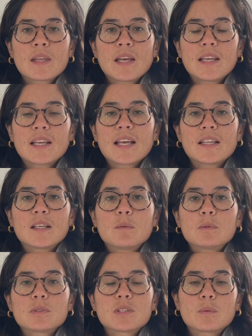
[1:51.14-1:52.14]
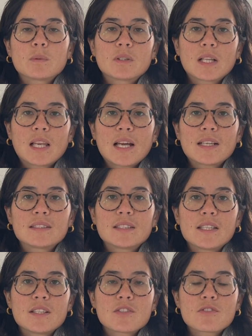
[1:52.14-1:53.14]
And again, that water will collect
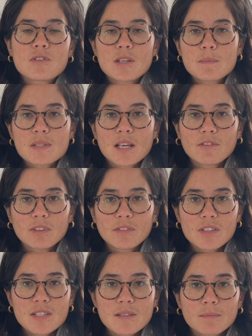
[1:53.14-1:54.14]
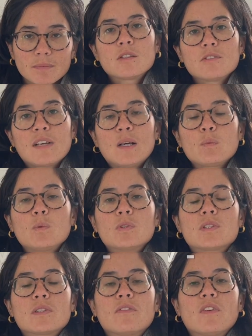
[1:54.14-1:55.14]
in streams and rivers.
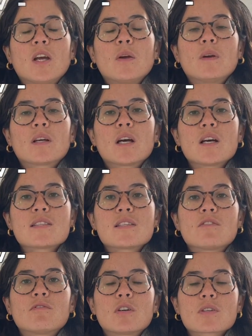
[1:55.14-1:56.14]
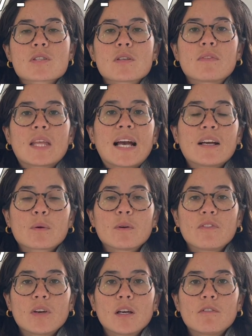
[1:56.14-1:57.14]
Groundwater flow occurs in rocks of the
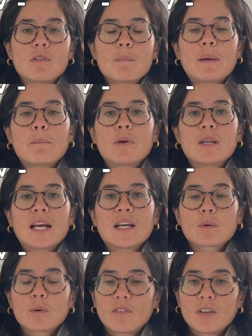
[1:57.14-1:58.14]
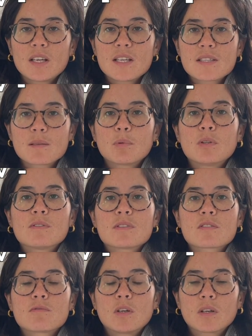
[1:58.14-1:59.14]
aquifer. Remember, an aquifer is the
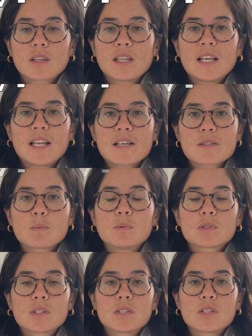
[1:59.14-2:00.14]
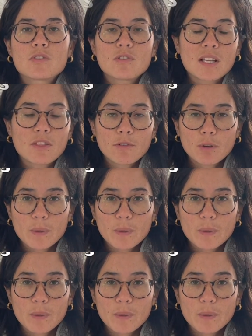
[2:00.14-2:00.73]
porous rock that allows water to drain through